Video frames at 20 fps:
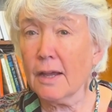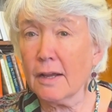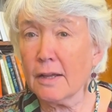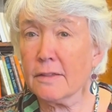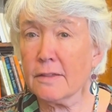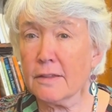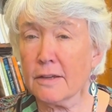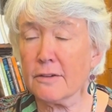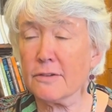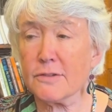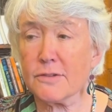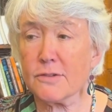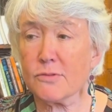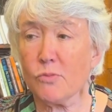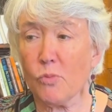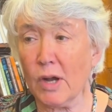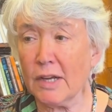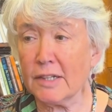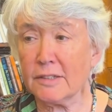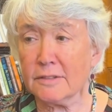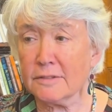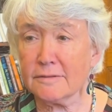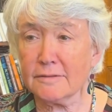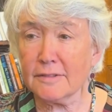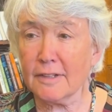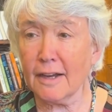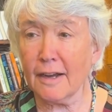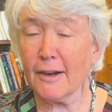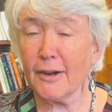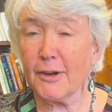There's one
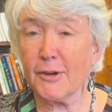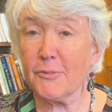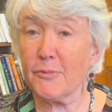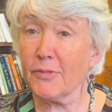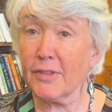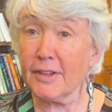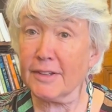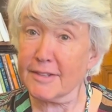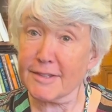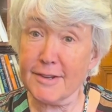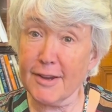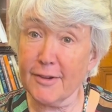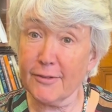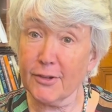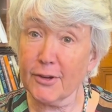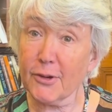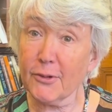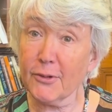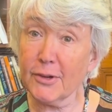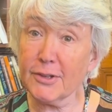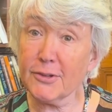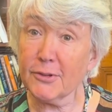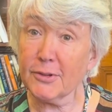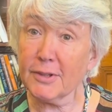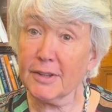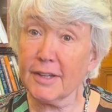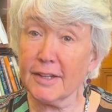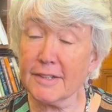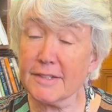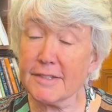that's never agreed to it.
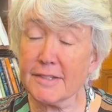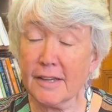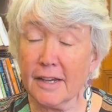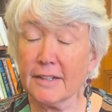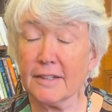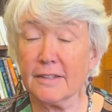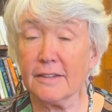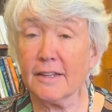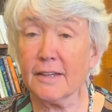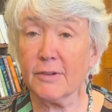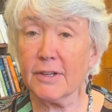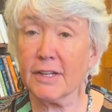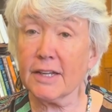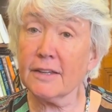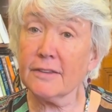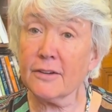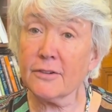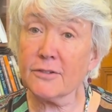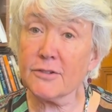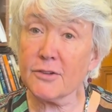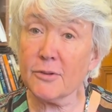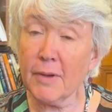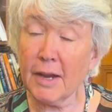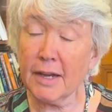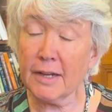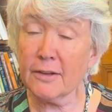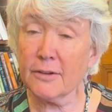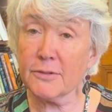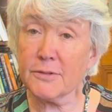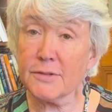They decided they would get their
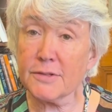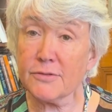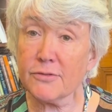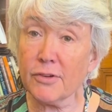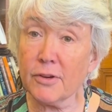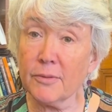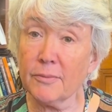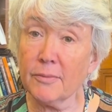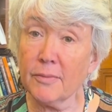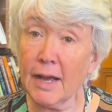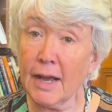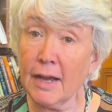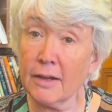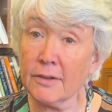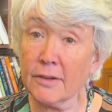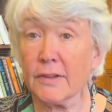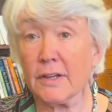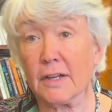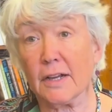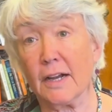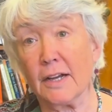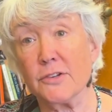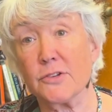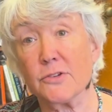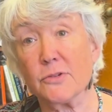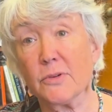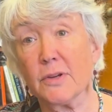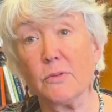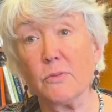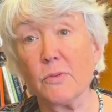tomatoes from out of the
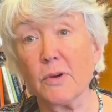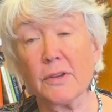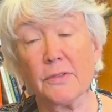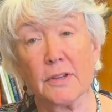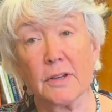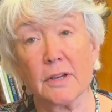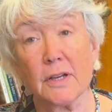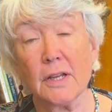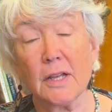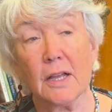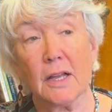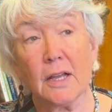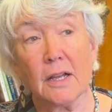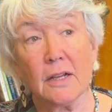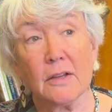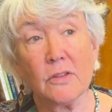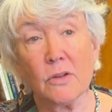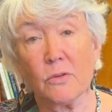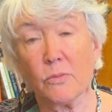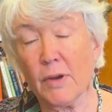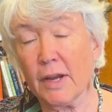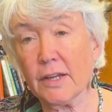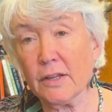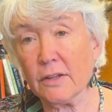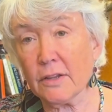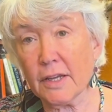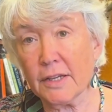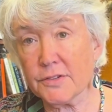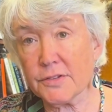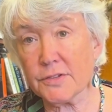country where the
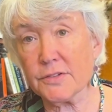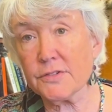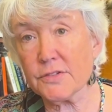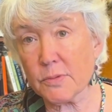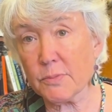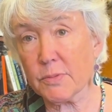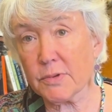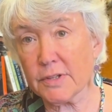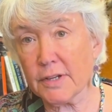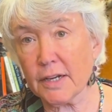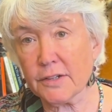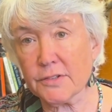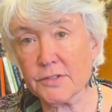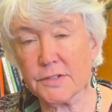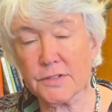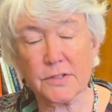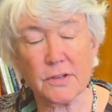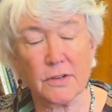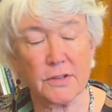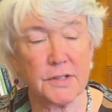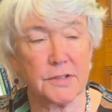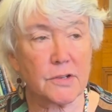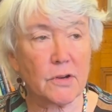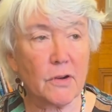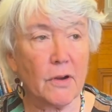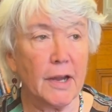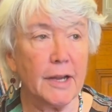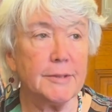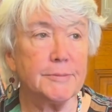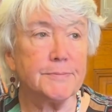regulations, the protections aren't as
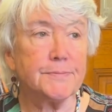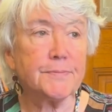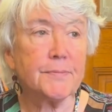great.